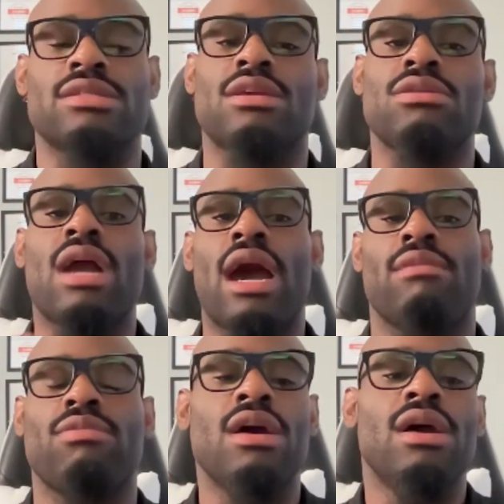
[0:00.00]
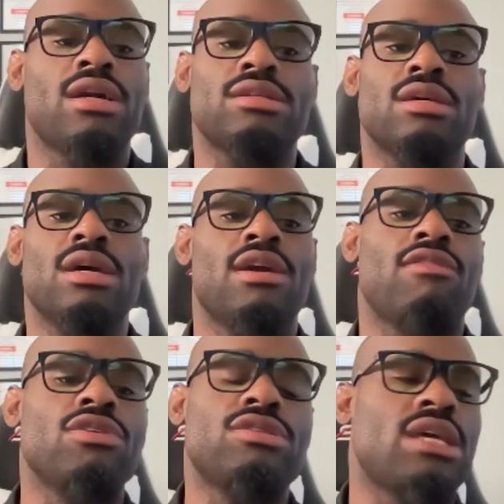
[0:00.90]
Like you gotta, because if
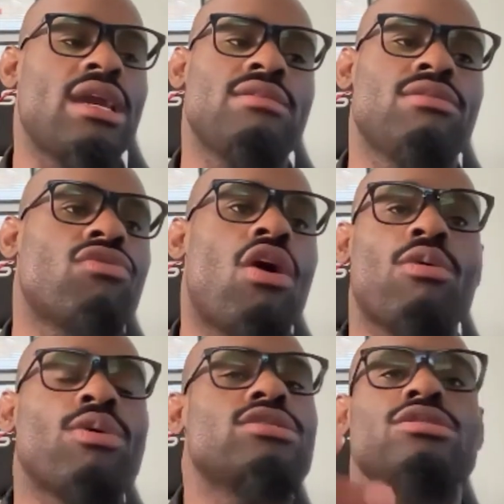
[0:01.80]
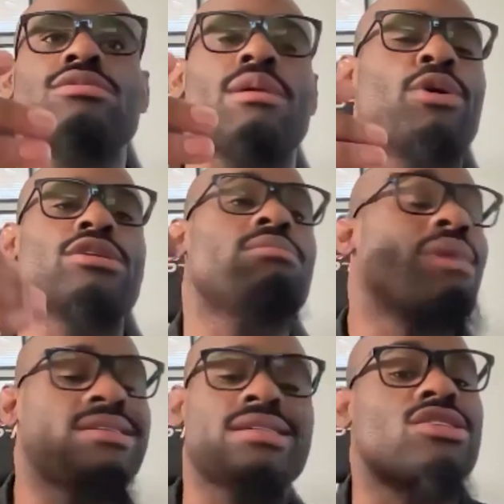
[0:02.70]
you say the wrong words, that person
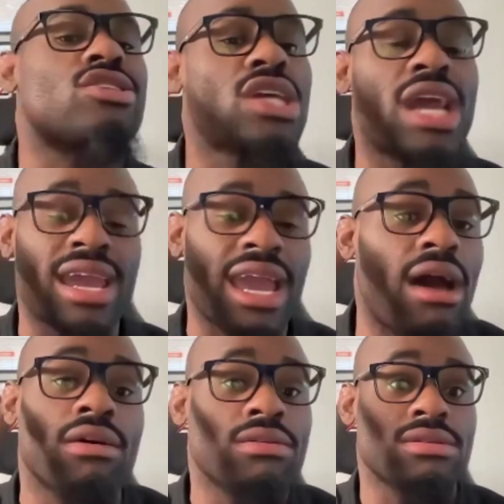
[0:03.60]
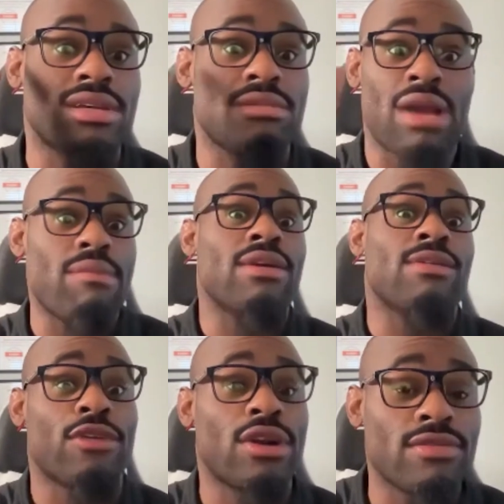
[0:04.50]
might just check out. They might be in
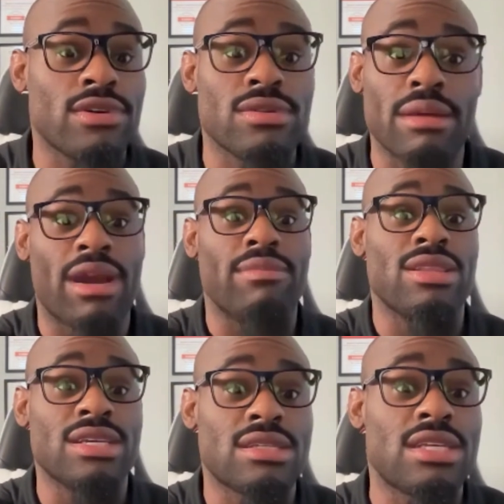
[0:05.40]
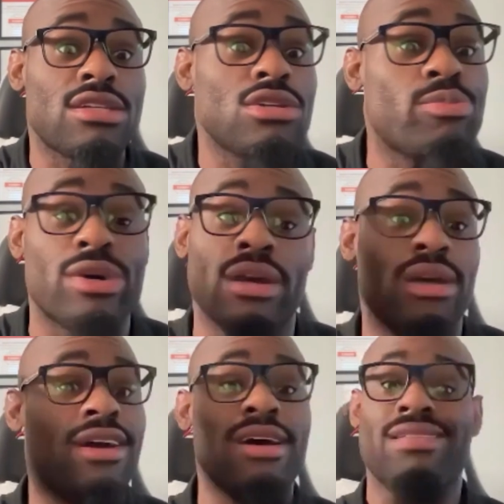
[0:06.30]
front of you, they might be listening to you, but
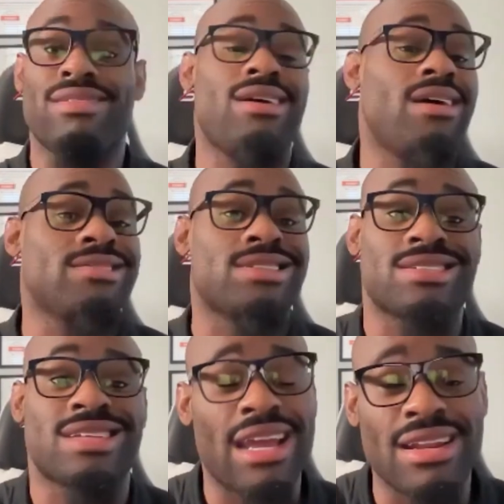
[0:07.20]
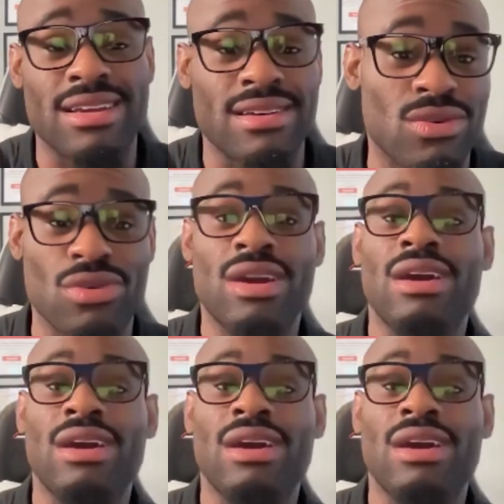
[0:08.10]
they're not understanding you.